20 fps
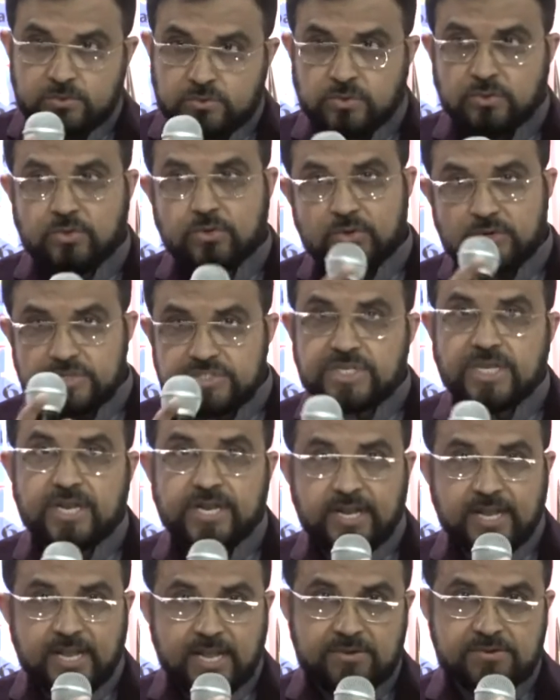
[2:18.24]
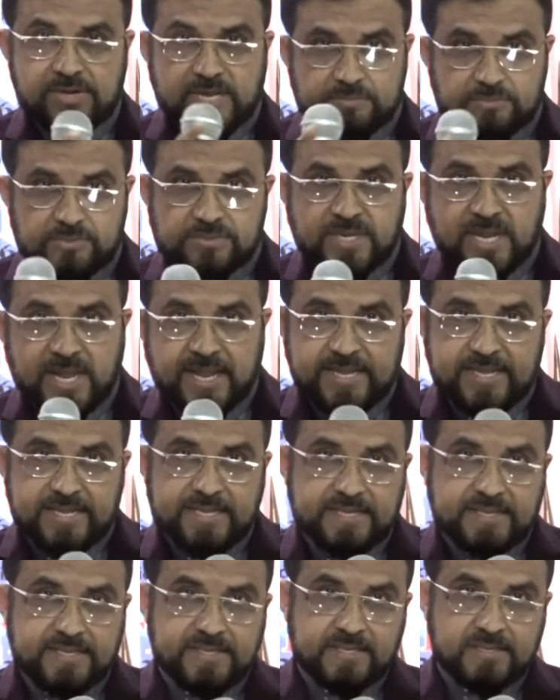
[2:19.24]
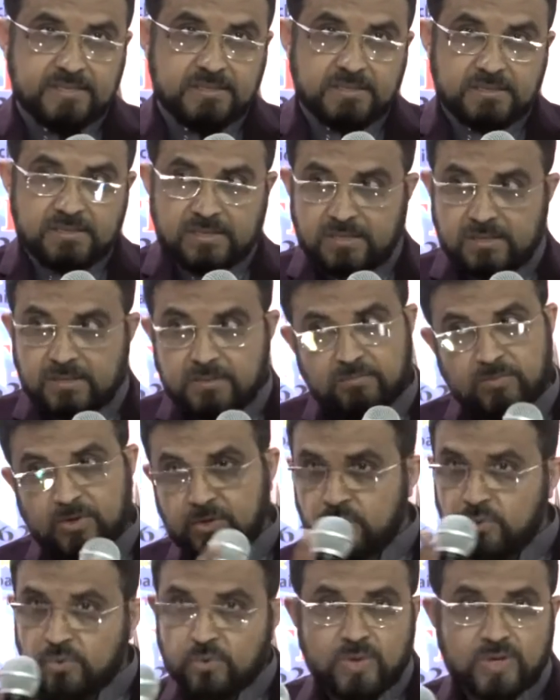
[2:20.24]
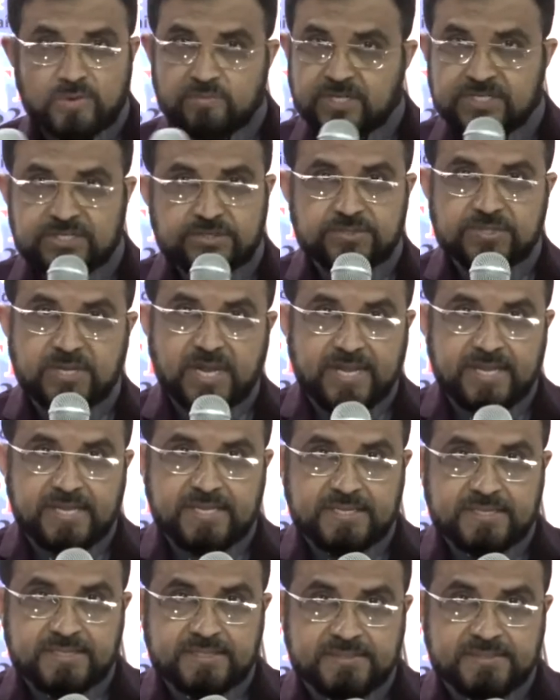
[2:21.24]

To go to Jannah, we have to die. But no one wants to die.